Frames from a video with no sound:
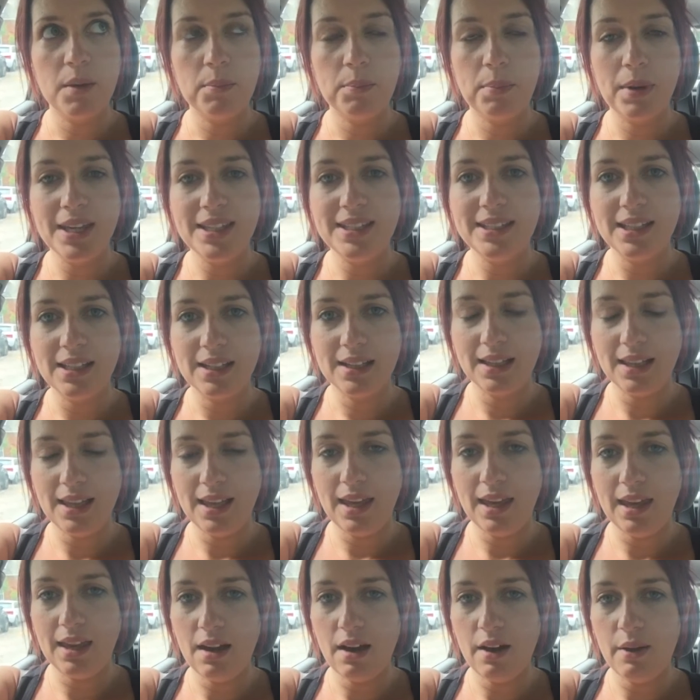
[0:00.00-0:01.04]

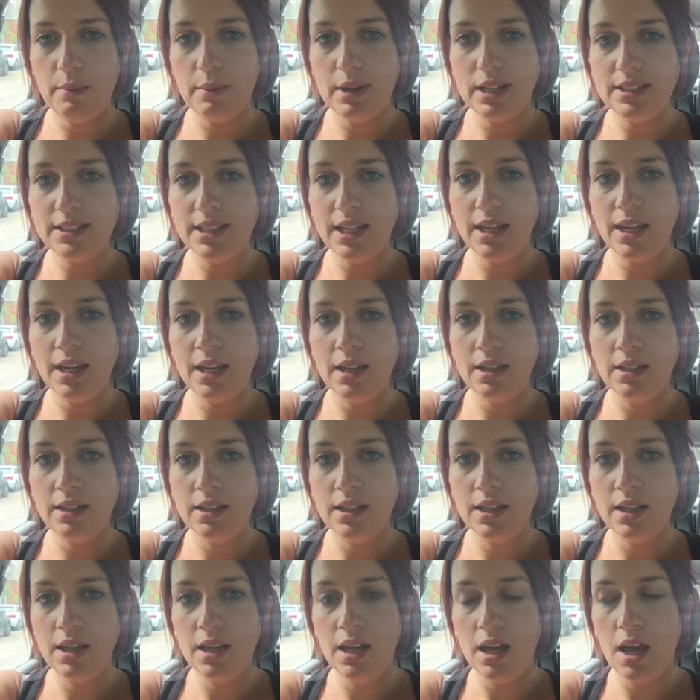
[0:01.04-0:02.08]
Basically, I went
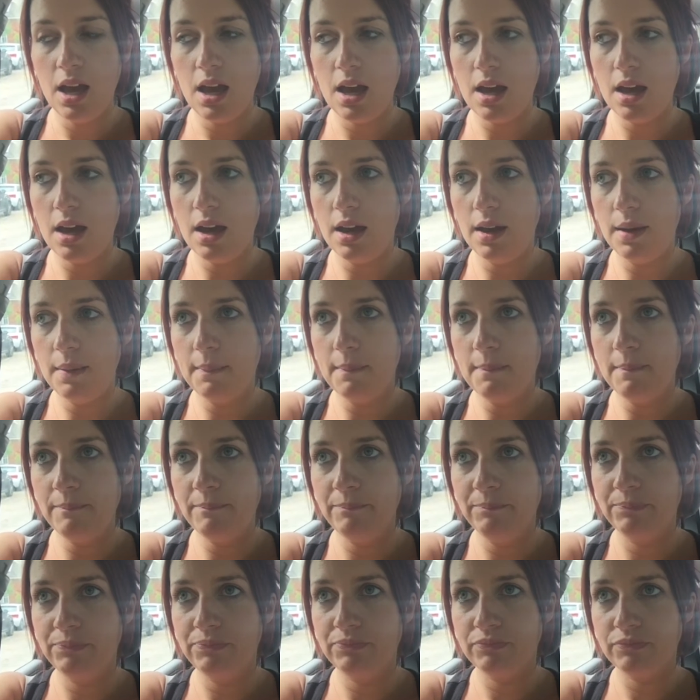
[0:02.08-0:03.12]
in,
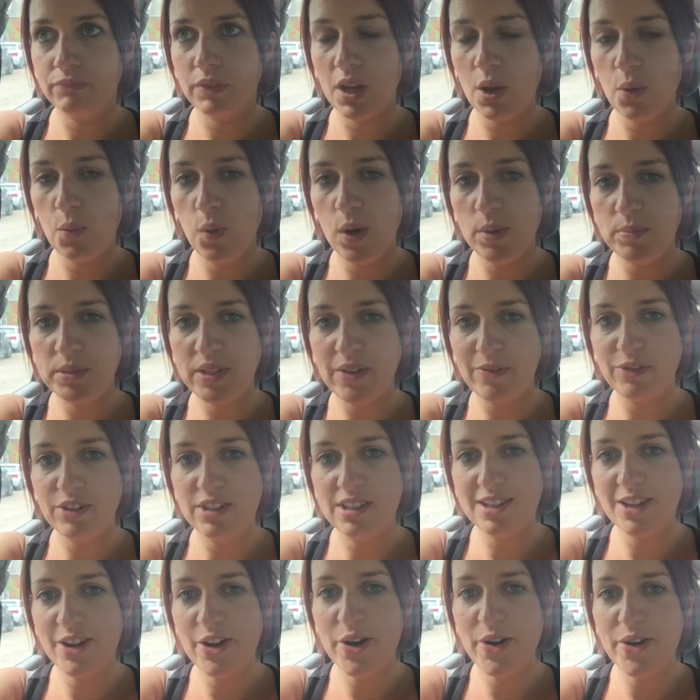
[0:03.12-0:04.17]
whipped
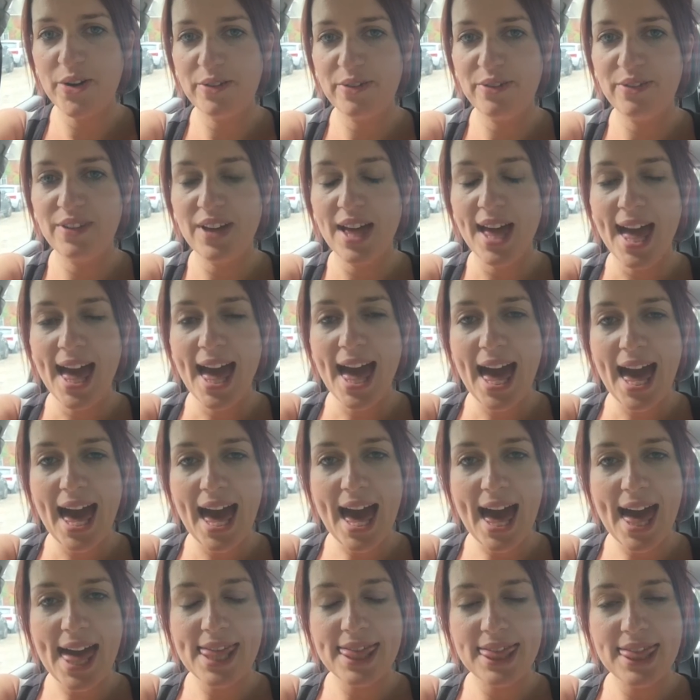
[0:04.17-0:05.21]
everything off,
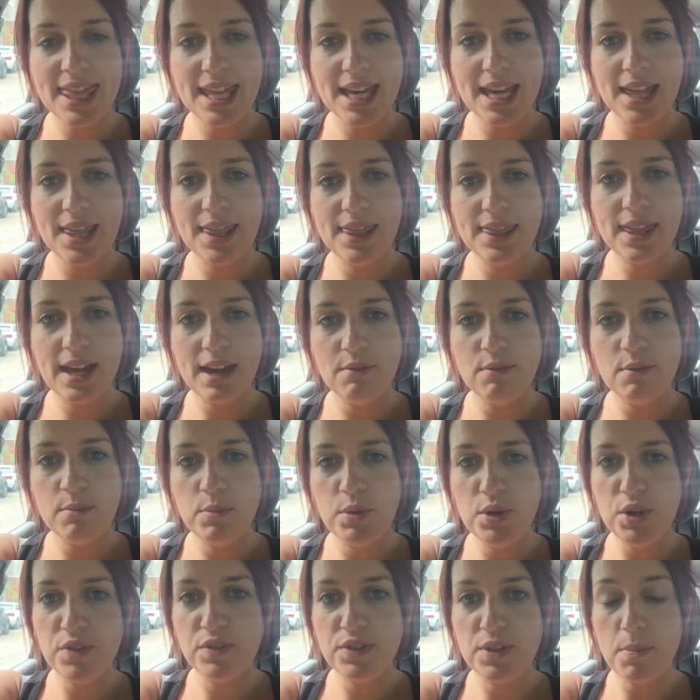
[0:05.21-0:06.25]
and then they
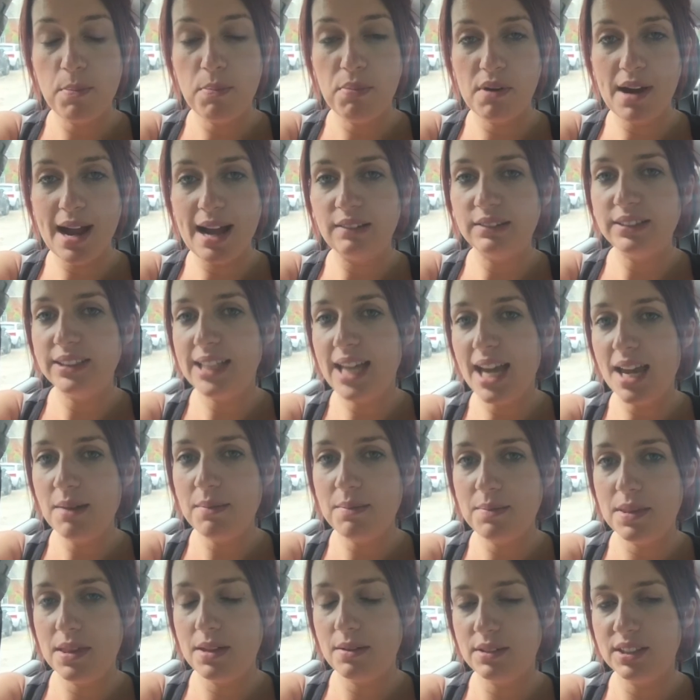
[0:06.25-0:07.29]
removed the brown
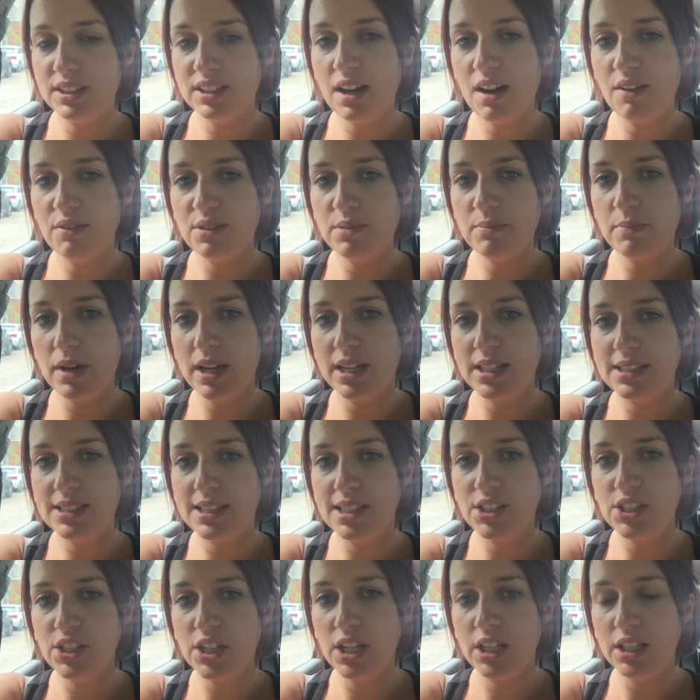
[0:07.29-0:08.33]
tape that was covering my
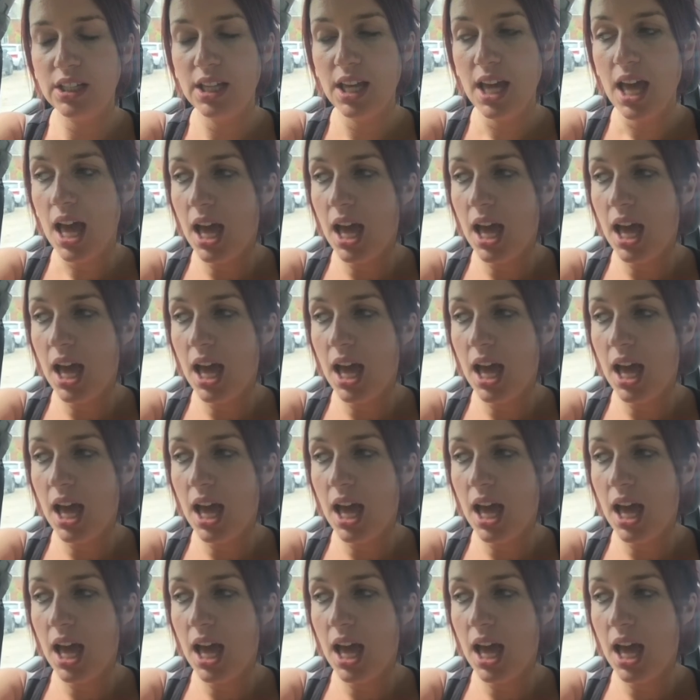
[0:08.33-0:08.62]
incision.